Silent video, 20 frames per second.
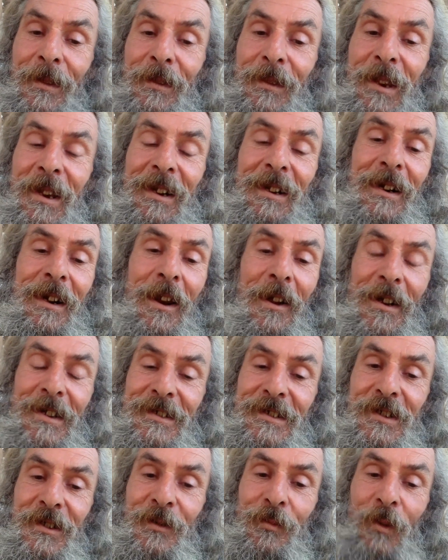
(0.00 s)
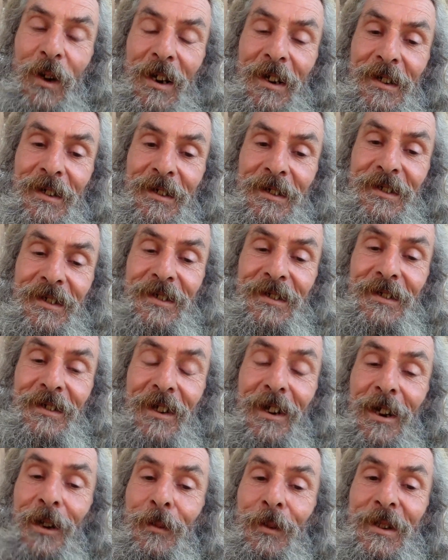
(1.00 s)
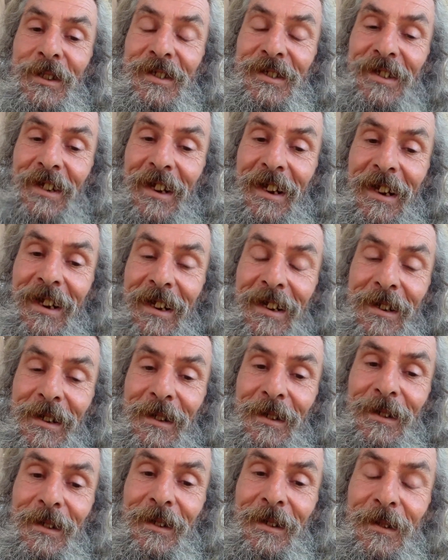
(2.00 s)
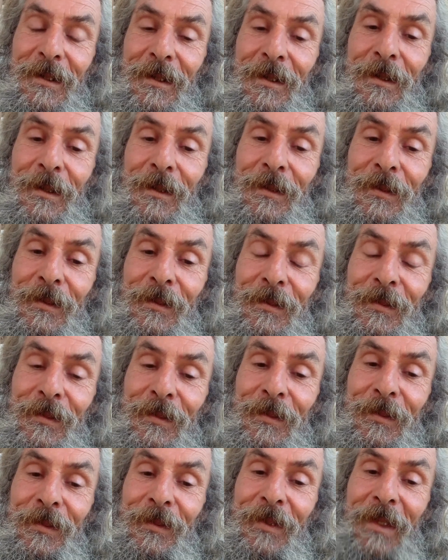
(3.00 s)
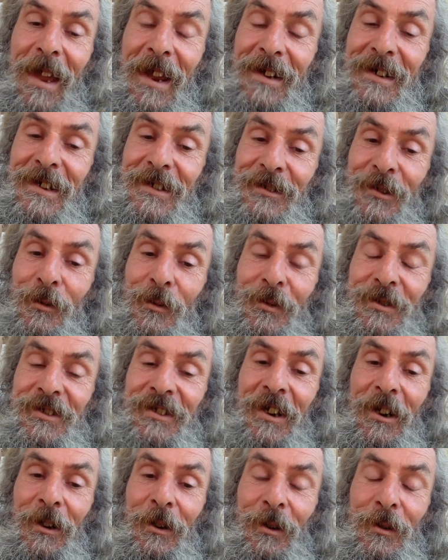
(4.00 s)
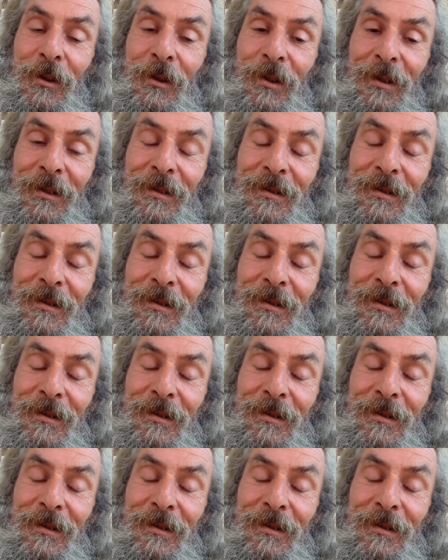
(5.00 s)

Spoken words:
the enlightened ones? I would say that is also